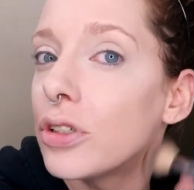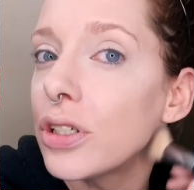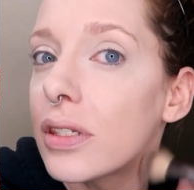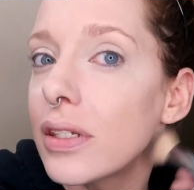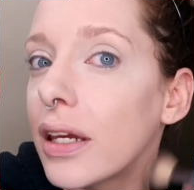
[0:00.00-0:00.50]

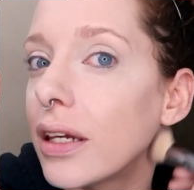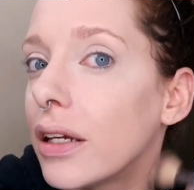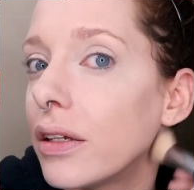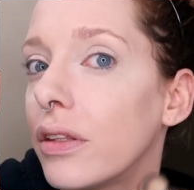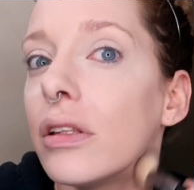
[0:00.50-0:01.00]
just
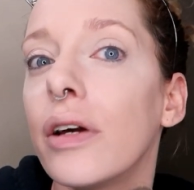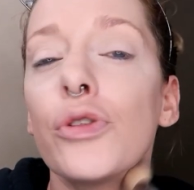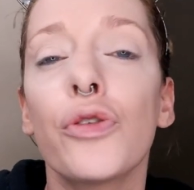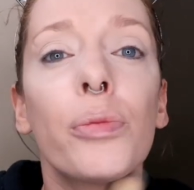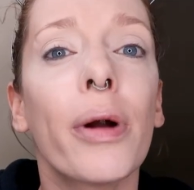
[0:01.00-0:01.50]
taking the
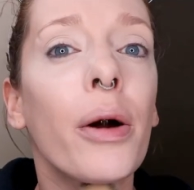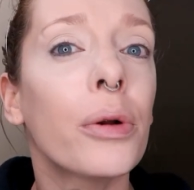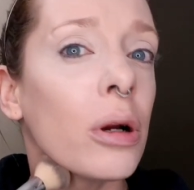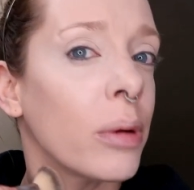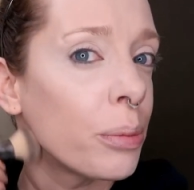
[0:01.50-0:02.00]
leftover
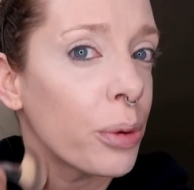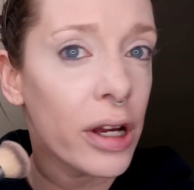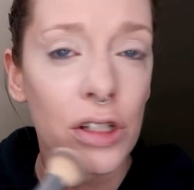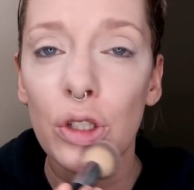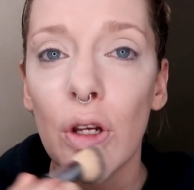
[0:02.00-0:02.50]
powder on my
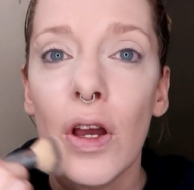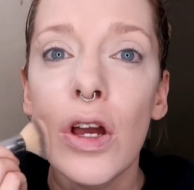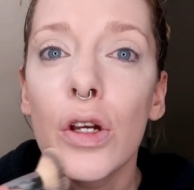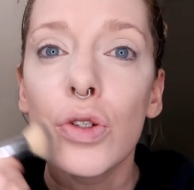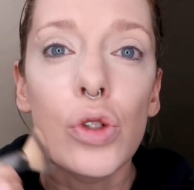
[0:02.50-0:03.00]
brush
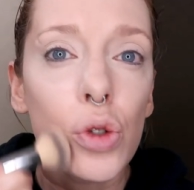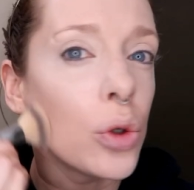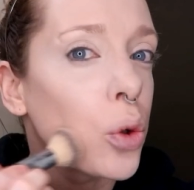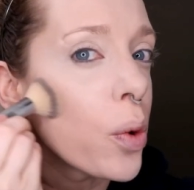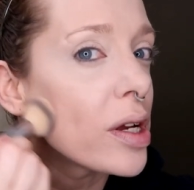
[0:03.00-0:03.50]

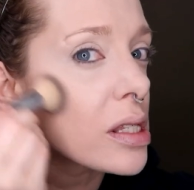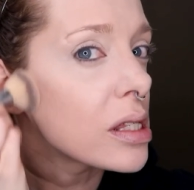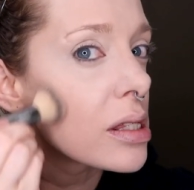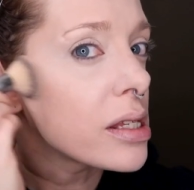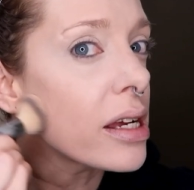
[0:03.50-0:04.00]
to
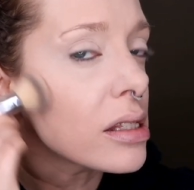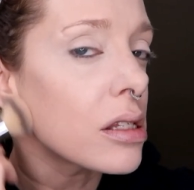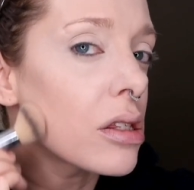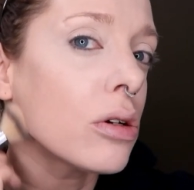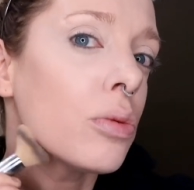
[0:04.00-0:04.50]

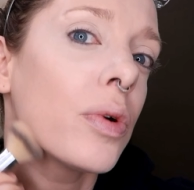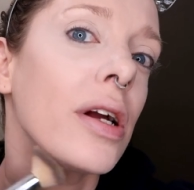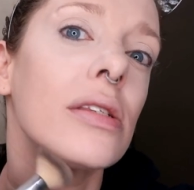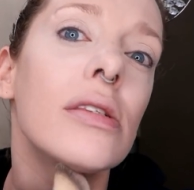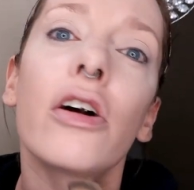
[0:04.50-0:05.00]
set the
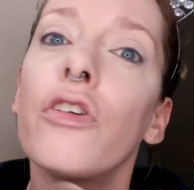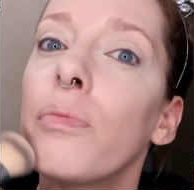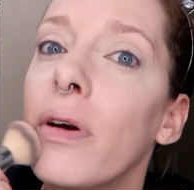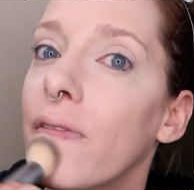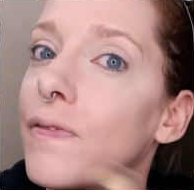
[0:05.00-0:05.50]
rest of
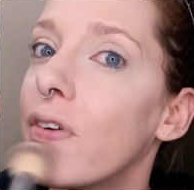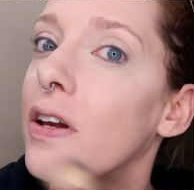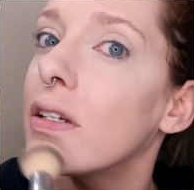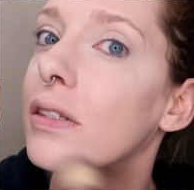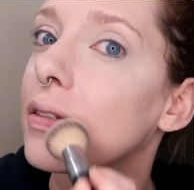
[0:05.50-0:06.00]
my
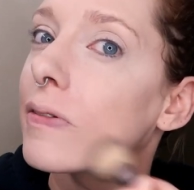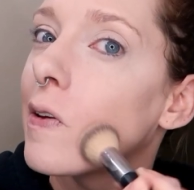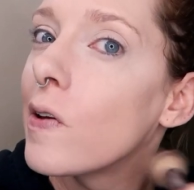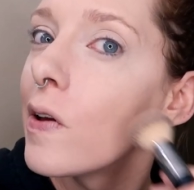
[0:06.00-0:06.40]
face.